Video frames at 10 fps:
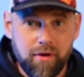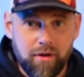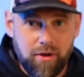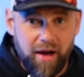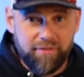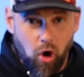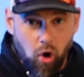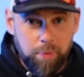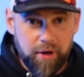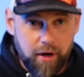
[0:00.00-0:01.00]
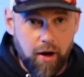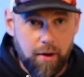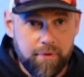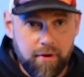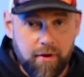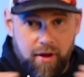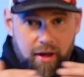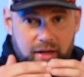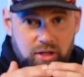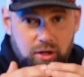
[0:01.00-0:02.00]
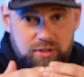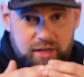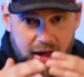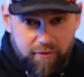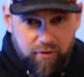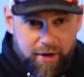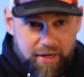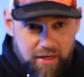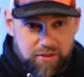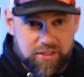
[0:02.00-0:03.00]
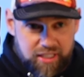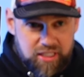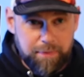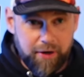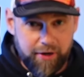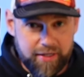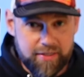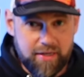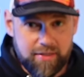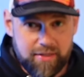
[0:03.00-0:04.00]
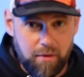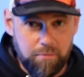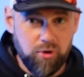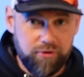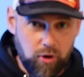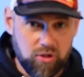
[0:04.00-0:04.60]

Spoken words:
You have to open it up and use everybody else's experience to help move yours